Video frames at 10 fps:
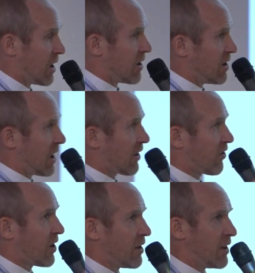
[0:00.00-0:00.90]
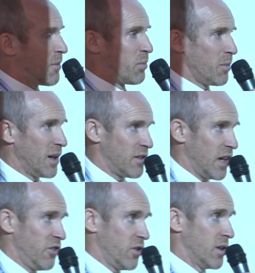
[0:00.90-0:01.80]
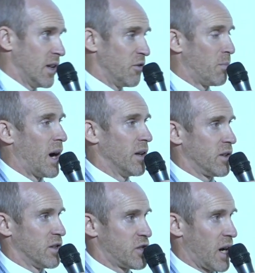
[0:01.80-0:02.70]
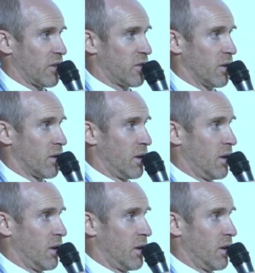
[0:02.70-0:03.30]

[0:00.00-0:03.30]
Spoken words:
Yes, the implementation is by the contractor,